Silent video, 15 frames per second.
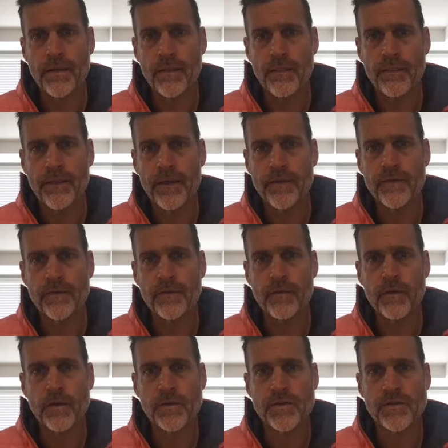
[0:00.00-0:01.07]
this as
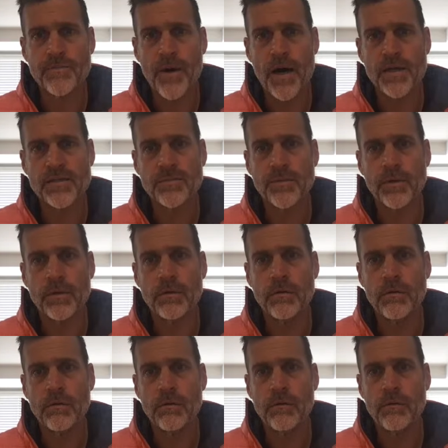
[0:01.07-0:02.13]
close as possible,
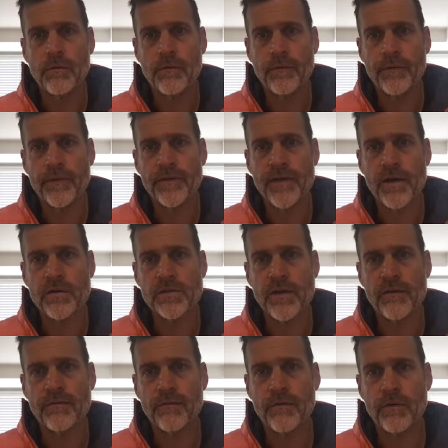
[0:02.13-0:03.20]
this
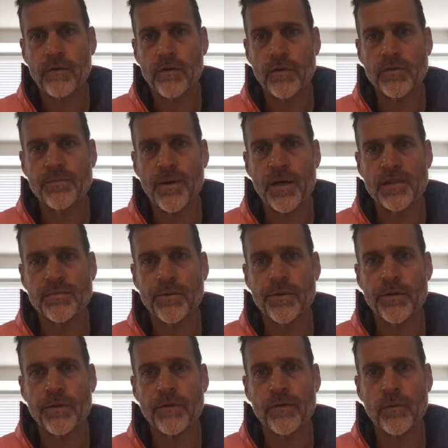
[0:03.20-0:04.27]
countershaft as close as possible
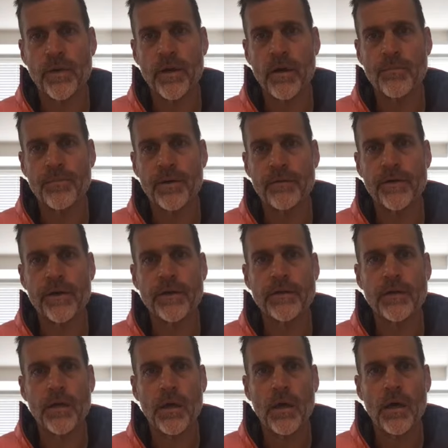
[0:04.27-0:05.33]
to the swing arm pivot,
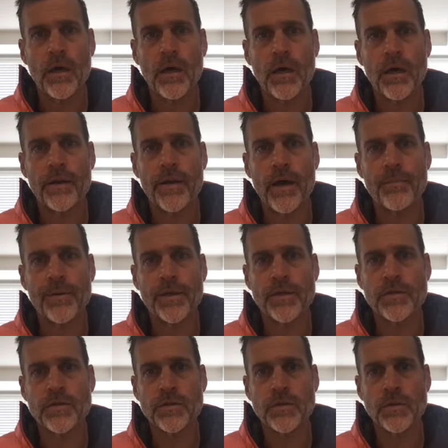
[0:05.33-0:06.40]
not
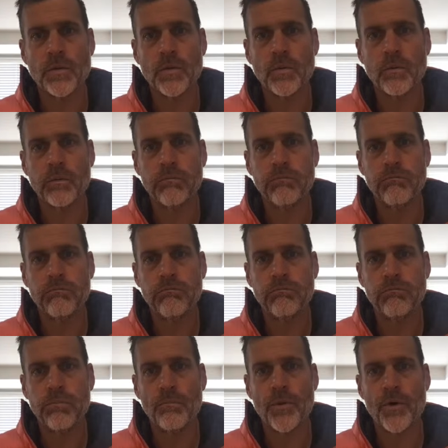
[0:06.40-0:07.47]
being
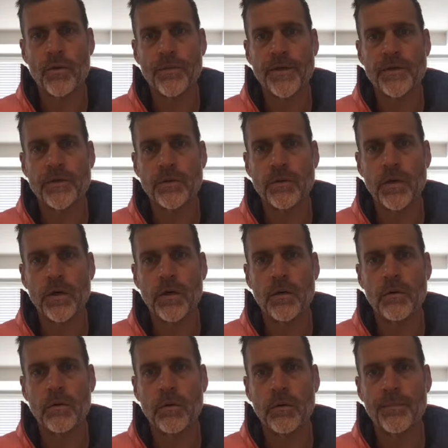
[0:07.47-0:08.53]
motor being too
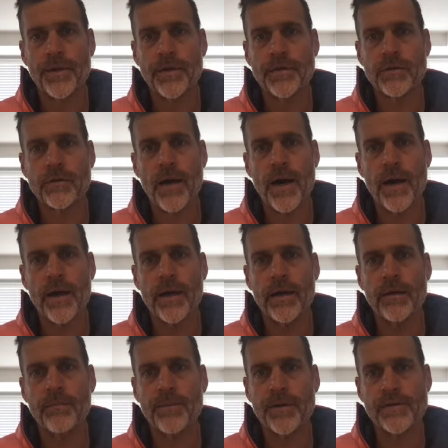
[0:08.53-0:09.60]
low or being too
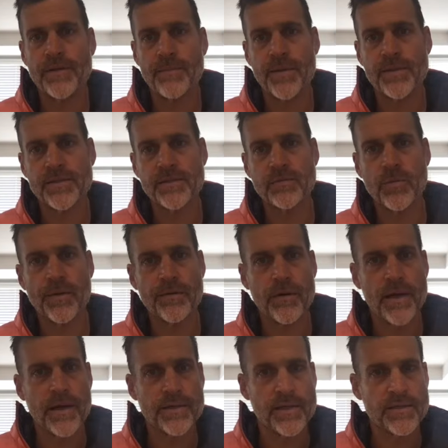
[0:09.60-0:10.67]
high, because that messes with your
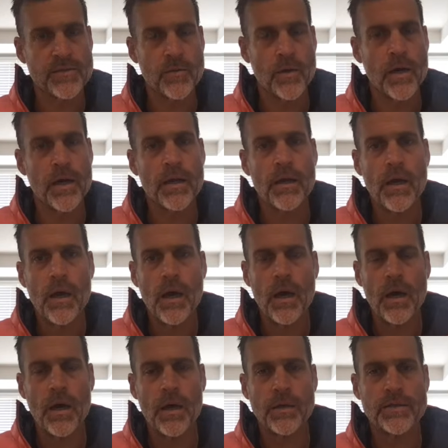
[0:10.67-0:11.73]
anti-squat.
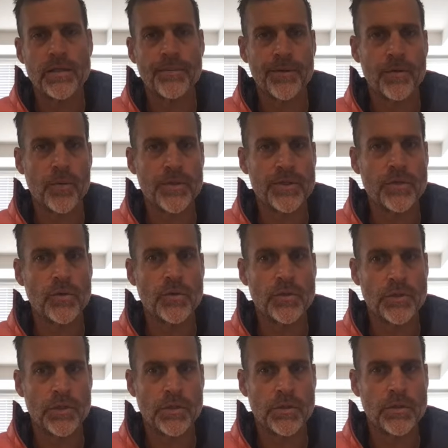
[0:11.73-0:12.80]
Typically what you
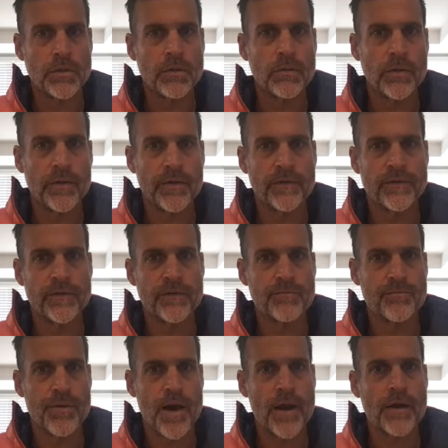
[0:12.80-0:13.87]
should do is just
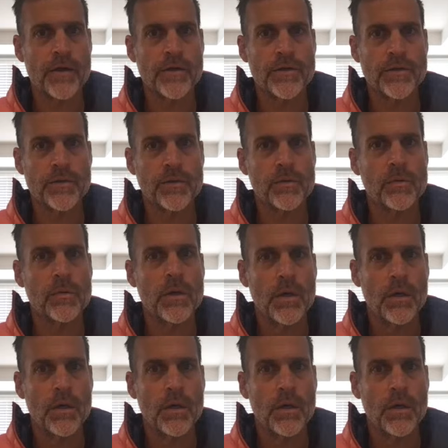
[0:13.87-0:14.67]
prior to